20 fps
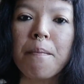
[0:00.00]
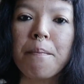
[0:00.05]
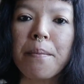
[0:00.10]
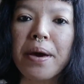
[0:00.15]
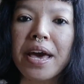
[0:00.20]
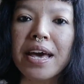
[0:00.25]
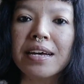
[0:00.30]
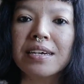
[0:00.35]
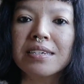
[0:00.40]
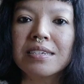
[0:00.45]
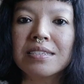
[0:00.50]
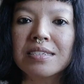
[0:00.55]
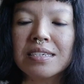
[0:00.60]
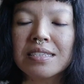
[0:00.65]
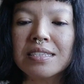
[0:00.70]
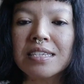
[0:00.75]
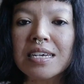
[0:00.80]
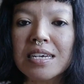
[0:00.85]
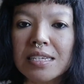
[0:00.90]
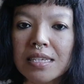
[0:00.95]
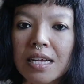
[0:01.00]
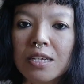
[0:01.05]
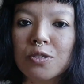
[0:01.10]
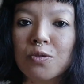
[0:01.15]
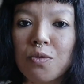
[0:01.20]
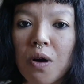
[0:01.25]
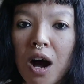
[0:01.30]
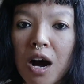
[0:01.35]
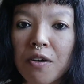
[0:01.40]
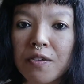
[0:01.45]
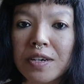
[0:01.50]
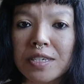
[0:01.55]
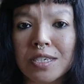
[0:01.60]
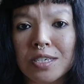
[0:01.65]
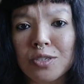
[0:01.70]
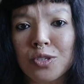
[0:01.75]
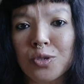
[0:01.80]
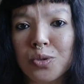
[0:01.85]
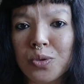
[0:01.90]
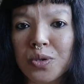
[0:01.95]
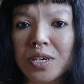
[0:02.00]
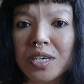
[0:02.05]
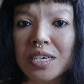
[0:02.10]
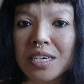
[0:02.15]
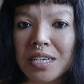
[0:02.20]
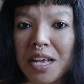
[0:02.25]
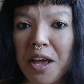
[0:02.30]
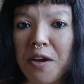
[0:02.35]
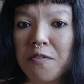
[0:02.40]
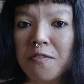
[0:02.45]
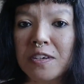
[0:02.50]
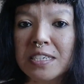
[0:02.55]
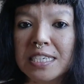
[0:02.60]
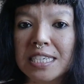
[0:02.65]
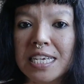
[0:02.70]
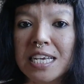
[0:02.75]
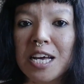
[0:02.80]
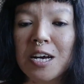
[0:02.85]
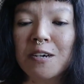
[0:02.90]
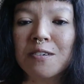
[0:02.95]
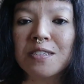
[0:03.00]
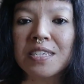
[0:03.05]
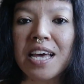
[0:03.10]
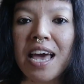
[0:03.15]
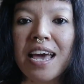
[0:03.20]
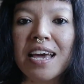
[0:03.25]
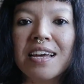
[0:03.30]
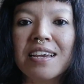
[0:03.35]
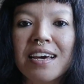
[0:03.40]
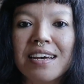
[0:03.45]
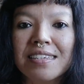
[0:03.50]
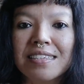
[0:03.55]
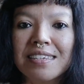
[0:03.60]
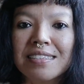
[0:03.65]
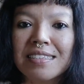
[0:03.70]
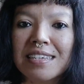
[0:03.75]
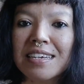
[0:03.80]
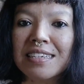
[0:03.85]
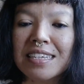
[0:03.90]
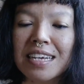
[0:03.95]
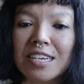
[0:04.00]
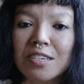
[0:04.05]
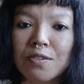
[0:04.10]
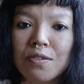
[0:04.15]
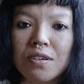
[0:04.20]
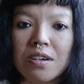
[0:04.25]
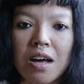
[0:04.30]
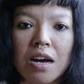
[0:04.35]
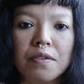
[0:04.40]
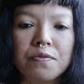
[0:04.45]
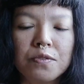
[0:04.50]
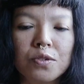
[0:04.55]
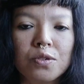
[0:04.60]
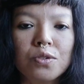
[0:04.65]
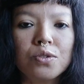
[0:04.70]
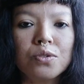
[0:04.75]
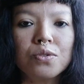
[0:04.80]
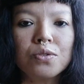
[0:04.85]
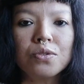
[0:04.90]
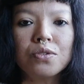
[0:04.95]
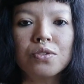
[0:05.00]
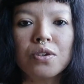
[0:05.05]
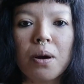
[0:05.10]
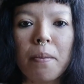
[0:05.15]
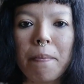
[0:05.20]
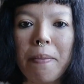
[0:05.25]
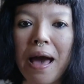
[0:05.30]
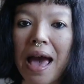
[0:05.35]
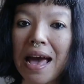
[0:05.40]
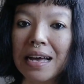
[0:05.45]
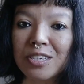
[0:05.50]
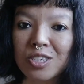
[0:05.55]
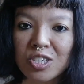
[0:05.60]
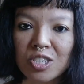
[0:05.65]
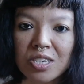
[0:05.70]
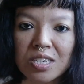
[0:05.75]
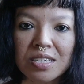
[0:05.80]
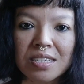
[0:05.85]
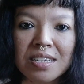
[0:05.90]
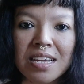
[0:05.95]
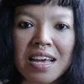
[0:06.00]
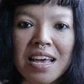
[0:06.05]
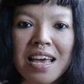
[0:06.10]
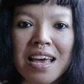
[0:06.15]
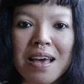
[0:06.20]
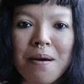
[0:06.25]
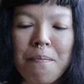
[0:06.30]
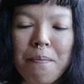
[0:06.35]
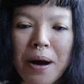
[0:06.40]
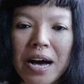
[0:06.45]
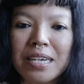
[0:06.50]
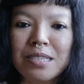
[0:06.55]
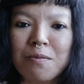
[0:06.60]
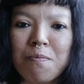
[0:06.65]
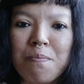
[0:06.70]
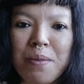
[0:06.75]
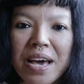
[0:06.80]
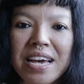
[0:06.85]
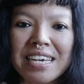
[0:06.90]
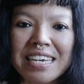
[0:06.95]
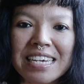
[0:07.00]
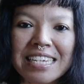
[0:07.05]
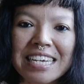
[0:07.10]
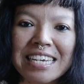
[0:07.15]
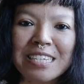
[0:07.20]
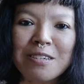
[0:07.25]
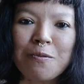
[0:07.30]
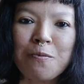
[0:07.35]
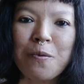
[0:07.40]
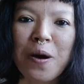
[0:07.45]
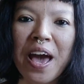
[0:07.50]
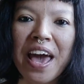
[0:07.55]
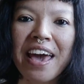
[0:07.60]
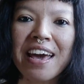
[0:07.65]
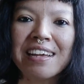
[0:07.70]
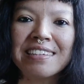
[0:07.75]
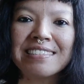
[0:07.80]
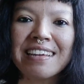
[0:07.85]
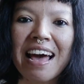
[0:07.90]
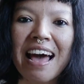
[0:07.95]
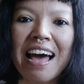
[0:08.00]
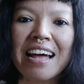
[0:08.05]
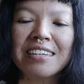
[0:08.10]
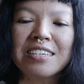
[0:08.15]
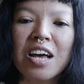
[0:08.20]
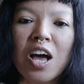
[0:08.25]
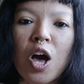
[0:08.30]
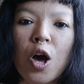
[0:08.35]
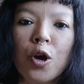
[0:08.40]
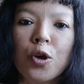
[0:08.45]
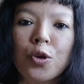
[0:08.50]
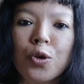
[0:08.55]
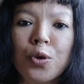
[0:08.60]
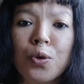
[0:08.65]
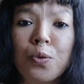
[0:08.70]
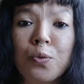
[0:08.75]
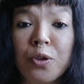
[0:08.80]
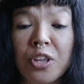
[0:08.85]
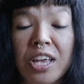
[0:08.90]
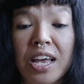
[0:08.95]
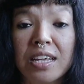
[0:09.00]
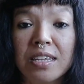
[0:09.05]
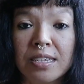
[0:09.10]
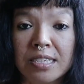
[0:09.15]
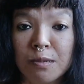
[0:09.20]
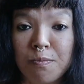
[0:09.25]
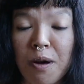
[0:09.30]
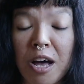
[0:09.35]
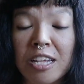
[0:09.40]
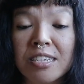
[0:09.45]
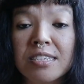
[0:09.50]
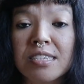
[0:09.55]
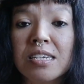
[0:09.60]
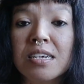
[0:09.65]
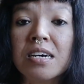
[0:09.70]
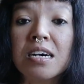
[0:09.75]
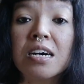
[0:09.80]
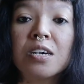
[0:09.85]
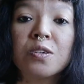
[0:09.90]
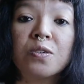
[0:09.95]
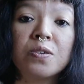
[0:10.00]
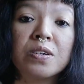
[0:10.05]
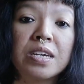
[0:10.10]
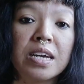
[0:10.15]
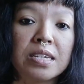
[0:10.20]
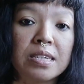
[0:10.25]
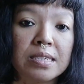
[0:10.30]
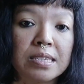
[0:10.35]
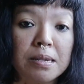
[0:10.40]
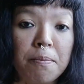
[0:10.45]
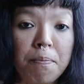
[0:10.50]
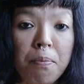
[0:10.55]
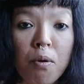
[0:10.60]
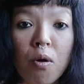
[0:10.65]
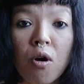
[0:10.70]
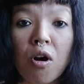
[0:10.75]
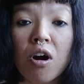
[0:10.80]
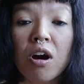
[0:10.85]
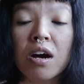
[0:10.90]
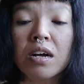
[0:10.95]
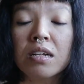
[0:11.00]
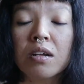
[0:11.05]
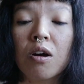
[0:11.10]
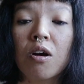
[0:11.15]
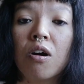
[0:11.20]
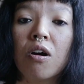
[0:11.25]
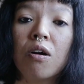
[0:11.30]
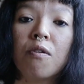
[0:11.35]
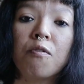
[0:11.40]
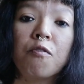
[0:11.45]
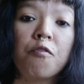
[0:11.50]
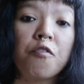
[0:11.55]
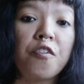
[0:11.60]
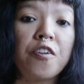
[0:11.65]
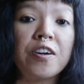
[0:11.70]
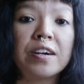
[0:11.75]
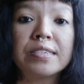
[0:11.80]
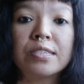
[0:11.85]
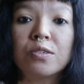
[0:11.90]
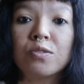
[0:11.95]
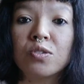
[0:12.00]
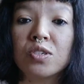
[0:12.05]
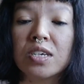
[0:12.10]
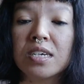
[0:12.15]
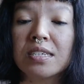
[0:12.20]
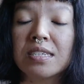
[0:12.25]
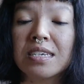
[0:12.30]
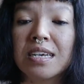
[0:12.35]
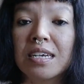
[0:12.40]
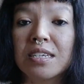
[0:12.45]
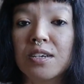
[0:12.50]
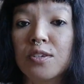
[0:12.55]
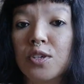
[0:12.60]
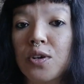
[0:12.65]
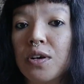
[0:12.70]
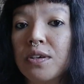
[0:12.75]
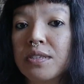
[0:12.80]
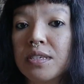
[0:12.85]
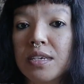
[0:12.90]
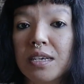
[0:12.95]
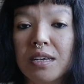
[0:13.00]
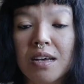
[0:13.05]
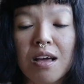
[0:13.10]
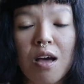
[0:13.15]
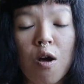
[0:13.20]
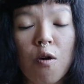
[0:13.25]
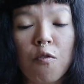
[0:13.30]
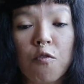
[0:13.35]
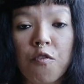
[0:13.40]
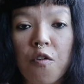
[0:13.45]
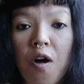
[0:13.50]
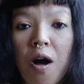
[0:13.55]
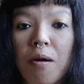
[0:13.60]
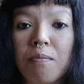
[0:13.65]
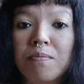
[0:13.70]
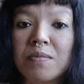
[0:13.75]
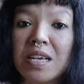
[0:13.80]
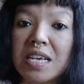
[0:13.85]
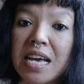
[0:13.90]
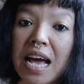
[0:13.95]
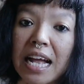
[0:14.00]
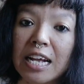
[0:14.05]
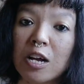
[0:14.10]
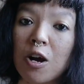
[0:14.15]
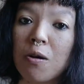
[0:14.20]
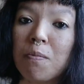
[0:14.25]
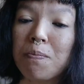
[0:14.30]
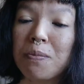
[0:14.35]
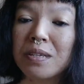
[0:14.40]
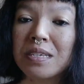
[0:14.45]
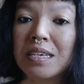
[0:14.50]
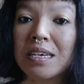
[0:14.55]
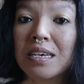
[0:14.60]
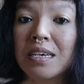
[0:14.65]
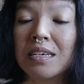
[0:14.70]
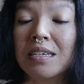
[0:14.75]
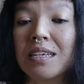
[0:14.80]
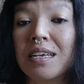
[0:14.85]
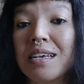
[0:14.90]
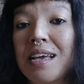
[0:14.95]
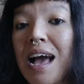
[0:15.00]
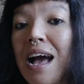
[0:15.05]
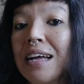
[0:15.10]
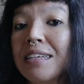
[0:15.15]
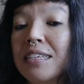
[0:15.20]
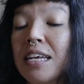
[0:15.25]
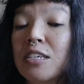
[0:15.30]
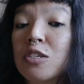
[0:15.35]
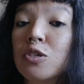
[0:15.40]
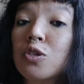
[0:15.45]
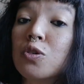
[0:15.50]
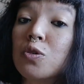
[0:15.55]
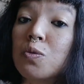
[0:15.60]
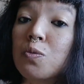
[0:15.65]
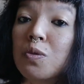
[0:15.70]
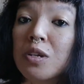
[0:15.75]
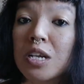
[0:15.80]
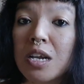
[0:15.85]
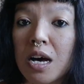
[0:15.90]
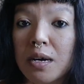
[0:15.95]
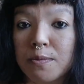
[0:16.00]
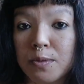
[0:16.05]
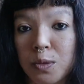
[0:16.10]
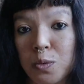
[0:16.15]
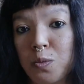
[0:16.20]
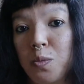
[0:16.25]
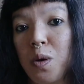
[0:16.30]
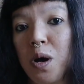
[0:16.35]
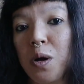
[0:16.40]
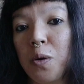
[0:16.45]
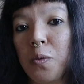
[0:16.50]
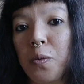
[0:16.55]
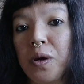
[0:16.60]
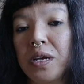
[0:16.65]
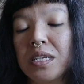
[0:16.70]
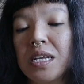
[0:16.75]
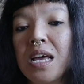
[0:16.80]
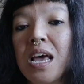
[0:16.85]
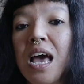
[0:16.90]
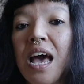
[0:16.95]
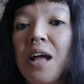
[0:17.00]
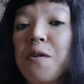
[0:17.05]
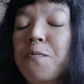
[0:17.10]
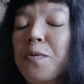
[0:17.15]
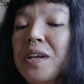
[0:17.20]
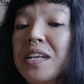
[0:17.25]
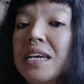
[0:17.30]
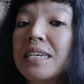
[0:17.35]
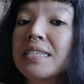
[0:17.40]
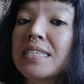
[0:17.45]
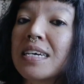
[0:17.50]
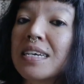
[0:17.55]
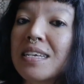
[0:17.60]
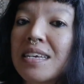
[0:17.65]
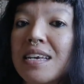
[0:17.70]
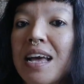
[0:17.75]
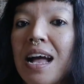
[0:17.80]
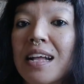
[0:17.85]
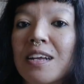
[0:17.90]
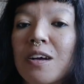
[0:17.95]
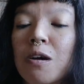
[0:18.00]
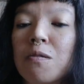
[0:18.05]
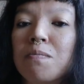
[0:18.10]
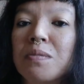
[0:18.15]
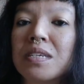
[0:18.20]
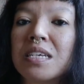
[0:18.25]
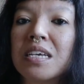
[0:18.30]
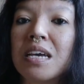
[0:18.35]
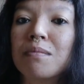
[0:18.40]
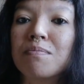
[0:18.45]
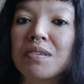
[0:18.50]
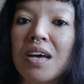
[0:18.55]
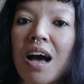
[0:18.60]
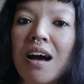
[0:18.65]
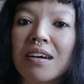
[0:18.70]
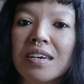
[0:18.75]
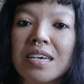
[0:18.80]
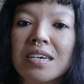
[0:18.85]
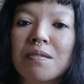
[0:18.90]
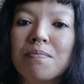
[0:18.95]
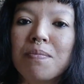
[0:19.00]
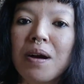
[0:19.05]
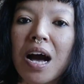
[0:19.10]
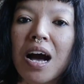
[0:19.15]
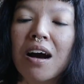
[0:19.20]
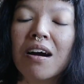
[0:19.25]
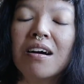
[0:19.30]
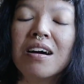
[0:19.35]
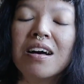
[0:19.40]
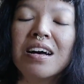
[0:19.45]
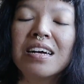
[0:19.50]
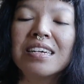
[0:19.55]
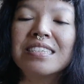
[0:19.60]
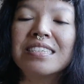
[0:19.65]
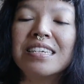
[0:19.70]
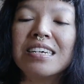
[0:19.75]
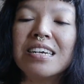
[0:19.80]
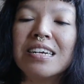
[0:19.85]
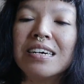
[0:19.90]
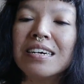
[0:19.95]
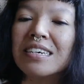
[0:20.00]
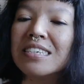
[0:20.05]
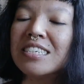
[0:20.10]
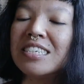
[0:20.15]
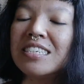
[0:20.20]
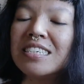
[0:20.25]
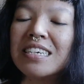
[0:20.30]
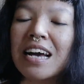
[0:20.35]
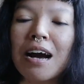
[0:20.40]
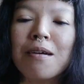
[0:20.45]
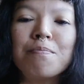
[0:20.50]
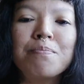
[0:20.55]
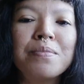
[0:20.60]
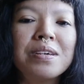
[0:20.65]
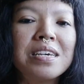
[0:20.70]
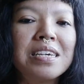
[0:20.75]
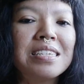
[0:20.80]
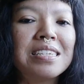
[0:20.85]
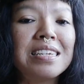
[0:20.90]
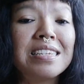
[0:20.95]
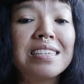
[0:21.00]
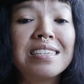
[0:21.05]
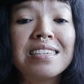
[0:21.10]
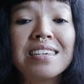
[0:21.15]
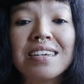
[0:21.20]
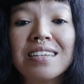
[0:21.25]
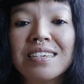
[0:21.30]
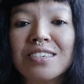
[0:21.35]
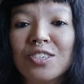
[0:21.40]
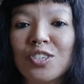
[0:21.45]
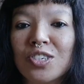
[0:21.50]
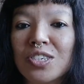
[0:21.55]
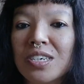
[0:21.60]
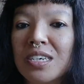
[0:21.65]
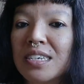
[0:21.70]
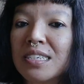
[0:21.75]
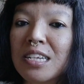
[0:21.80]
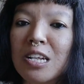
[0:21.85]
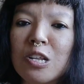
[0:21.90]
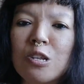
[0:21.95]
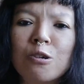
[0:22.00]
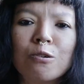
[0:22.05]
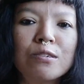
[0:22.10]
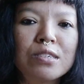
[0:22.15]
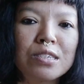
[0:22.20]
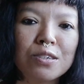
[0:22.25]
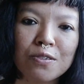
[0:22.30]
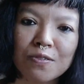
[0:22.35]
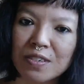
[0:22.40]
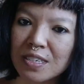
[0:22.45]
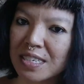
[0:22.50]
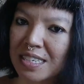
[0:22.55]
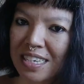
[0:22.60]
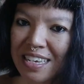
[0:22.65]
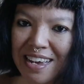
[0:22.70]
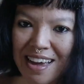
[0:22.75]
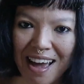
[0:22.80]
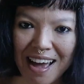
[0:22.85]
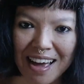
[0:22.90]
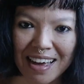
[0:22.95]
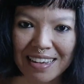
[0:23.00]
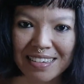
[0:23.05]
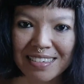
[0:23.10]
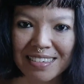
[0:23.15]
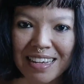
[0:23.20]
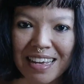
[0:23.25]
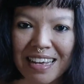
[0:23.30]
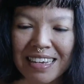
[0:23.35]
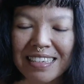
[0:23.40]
make the thing that you already doing it every single day, like the thing that you love to do, your passion, but make it in the way that you would get the sponsor, you get the support, or first to just get the notice from the yarn company, the yarn that you would love to work with. And when I say the yarn company, I'm talking about the yummy, the delicious, luxurious yarn,